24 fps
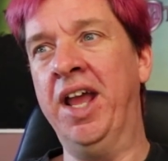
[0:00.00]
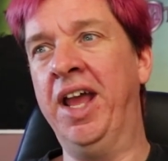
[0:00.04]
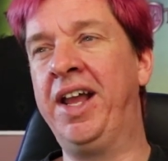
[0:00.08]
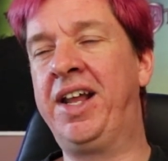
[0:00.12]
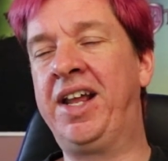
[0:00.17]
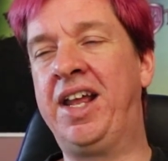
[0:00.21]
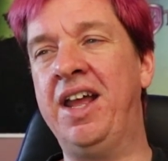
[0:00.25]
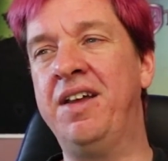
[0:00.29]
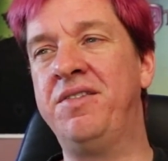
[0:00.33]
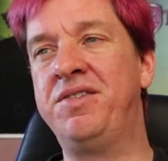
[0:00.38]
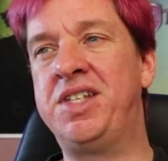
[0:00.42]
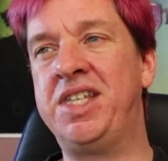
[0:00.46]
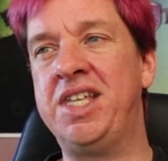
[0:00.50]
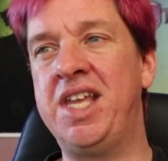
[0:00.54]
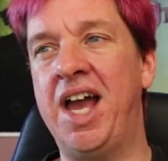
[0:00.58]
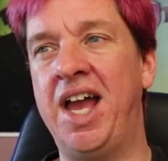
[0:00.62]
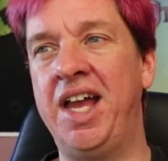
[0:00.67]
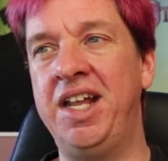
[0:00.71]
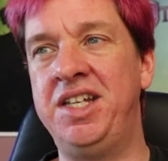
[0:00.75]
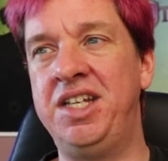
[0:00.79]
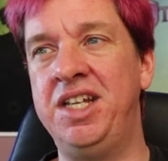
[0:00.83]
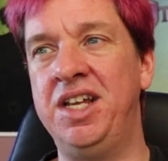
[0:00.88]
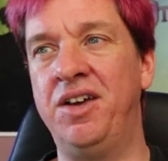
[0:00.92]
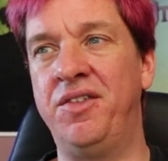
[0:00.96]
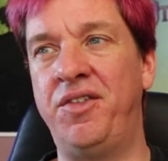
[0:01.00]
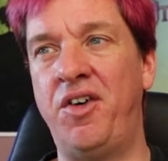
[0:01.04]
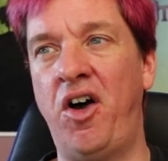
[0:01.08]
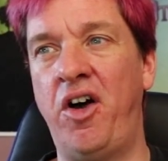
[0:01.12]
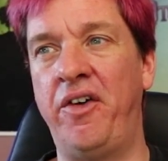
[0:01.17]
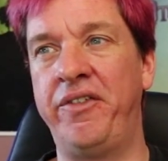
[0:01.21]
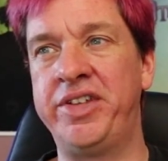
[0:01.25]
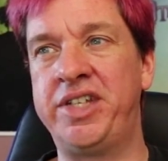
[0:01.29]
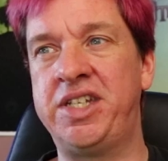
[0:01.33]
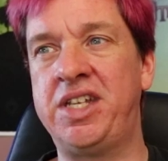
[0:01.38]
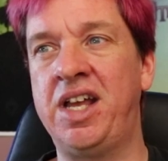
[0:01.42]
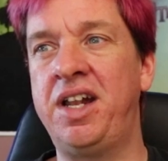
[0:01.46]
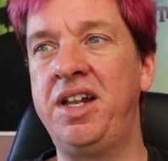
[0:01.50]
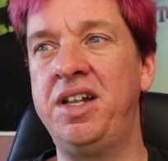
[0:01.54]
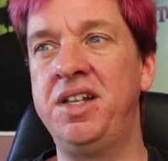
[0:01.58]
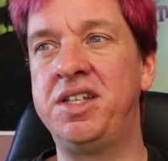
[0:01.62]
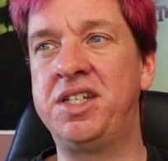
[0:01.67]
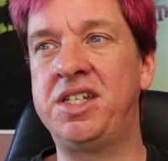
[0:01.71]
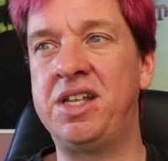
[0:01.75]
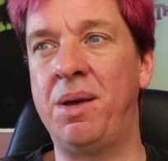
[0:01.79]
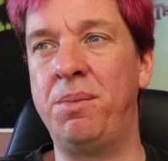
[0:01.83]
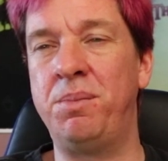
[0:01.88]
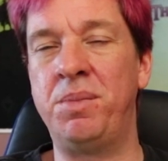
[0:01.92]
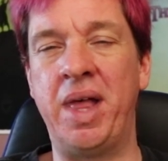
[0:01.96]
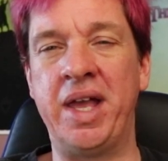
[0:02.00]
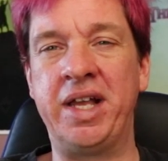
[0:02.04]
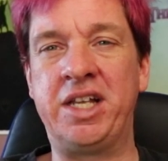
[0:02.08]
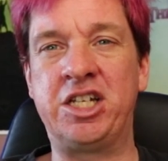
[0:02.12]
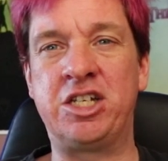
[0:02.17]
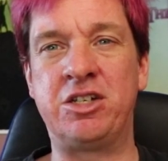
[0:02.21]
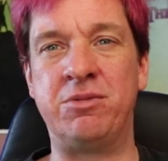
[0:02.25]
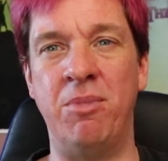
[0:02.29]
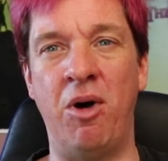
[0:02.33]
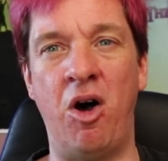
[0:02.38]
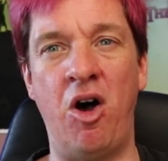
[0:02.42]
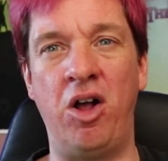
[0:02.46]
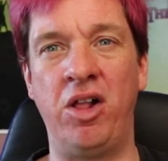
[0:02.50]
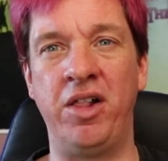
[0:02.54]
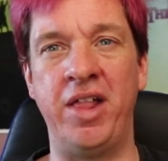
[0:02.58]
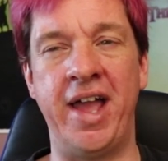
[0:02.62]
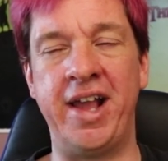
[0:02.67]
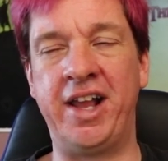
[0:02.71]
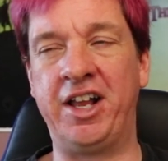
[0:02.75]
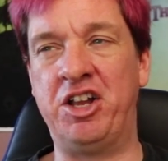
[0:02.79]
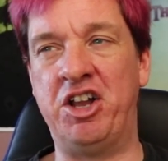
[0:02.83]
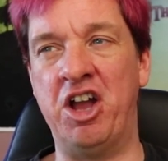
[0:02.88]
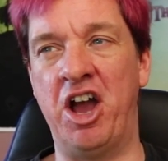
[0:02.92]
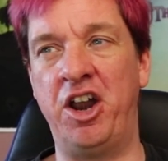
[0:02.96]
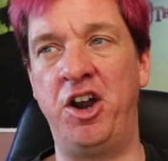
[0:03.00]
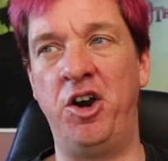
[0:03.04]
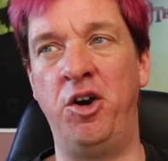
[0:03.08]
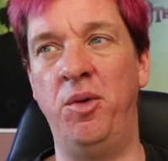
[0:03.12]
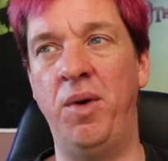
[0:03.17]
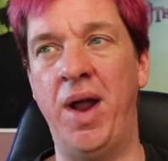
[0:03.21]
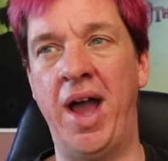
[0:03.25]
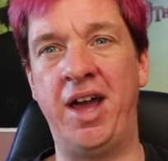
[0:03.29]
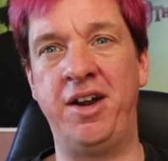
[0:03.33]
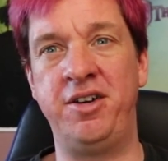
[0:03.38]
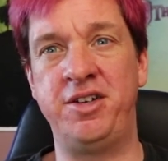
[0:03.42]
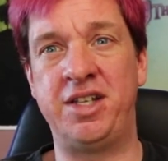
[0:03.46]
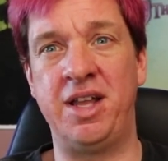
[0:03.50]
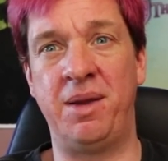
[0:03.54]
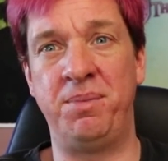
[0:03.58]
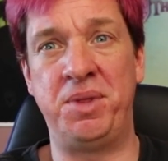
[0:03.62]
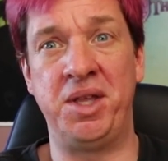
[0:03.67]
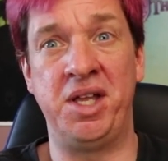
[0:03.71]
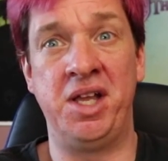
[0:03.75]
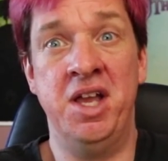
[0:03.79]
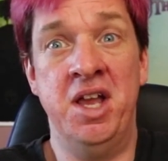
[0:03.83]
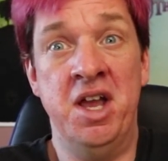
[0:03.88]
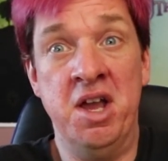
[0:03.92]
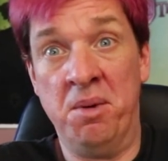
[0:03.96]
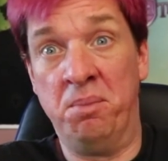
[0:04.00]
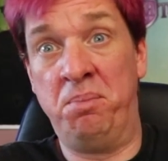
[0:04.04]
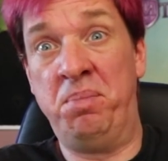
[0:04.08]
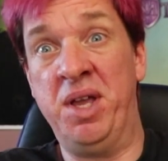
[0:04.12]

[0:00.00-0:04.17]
It gives the idea of all of a sudden some like small like gutter rat or something